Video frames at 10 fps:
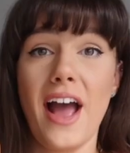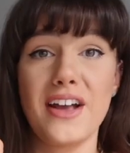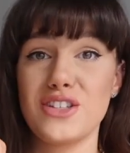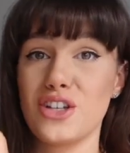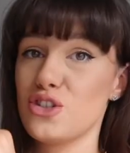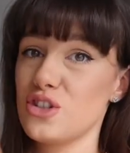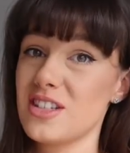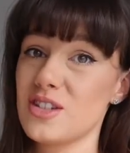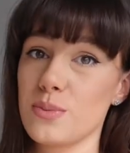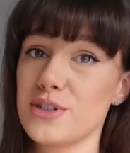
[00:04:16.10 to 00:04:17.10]
and just
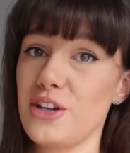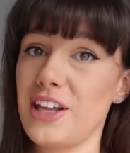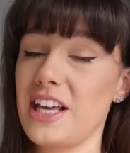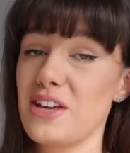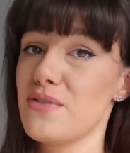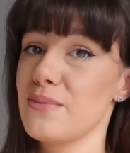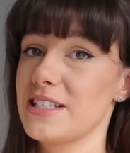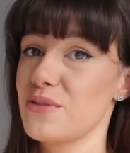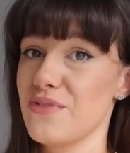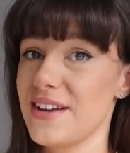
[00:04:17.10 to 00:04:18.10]
as an opportunity for me
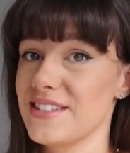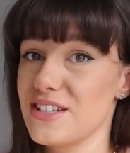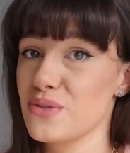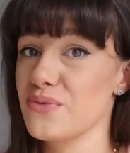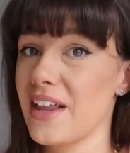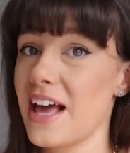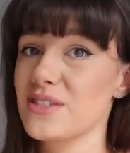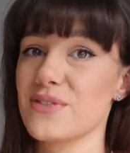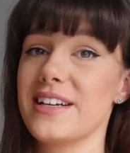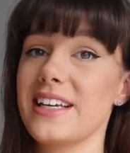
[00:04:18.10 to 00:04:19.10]
to invest in some
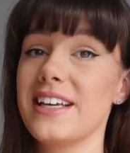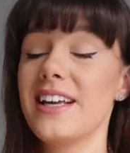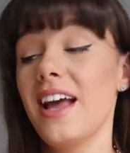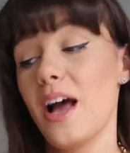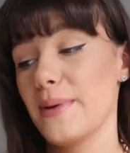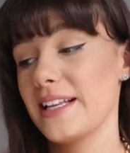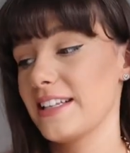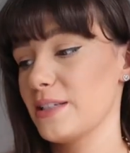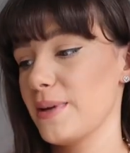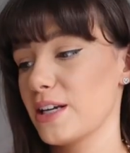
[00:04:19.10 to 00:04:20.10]
flares, really. I mean, I
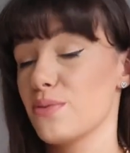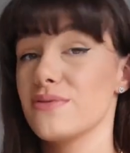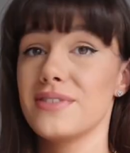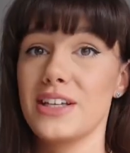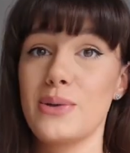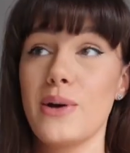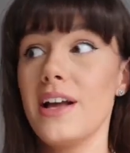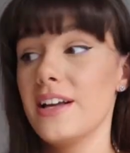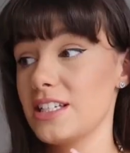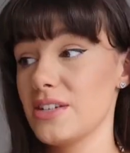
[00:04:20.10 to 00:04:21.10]
did pick up a few
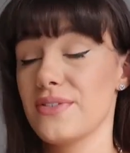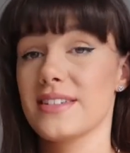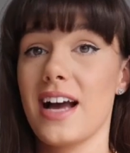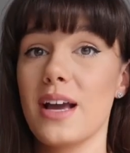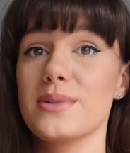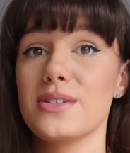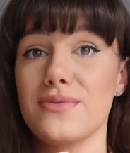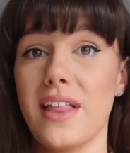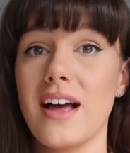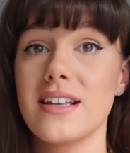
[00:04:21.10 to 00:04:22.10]
different types of
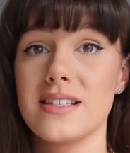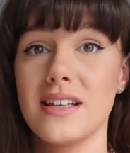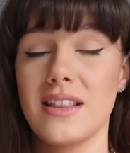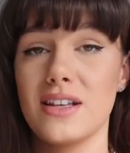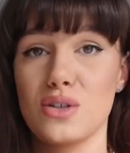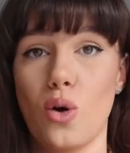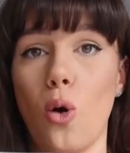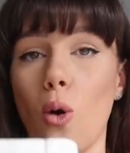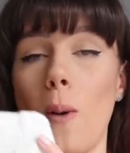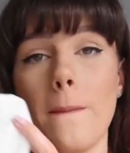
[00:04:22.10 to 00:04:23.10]
flares in this
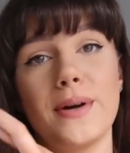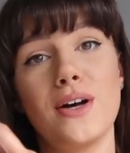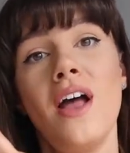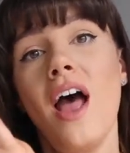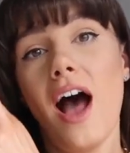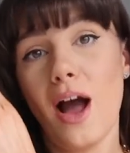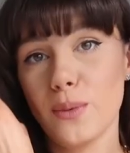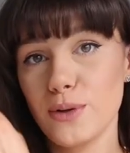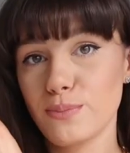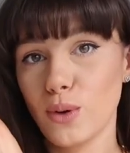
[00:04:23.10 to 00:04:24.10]
haul, but I
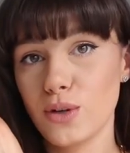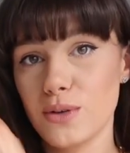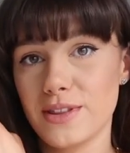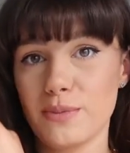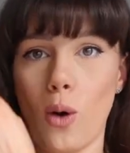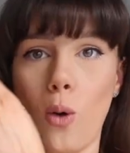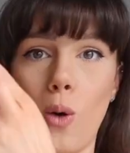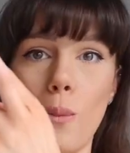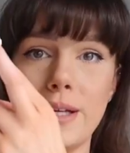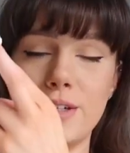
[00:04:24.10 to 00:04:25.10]
won't bore you with them
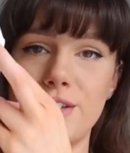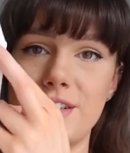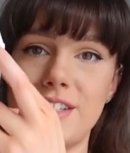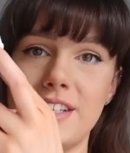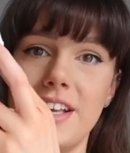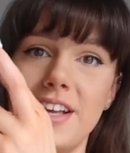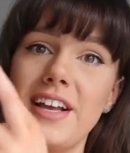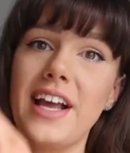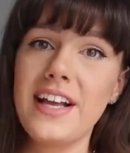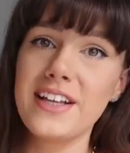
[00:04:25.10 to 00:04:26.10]
all because
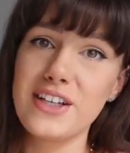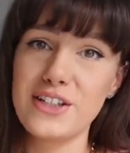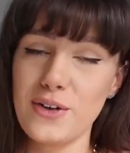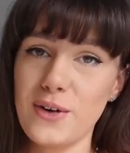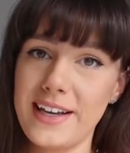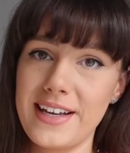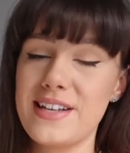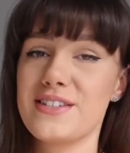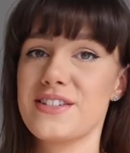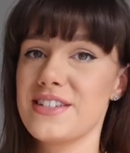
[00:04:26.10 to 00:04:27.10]
you don't
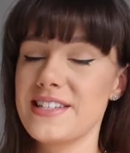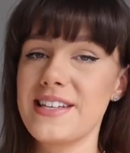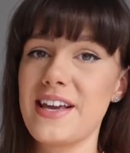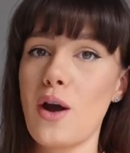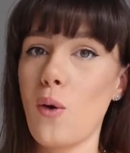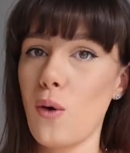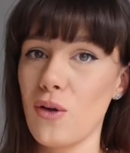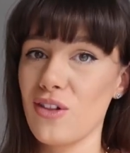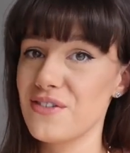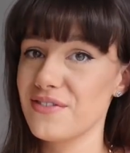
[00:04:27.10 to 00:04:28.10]
here just to see a
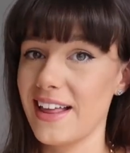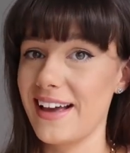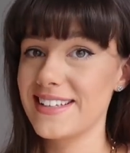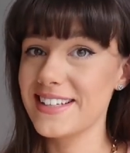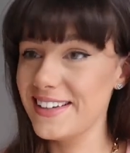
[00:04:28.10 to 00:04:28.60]
haul of flares.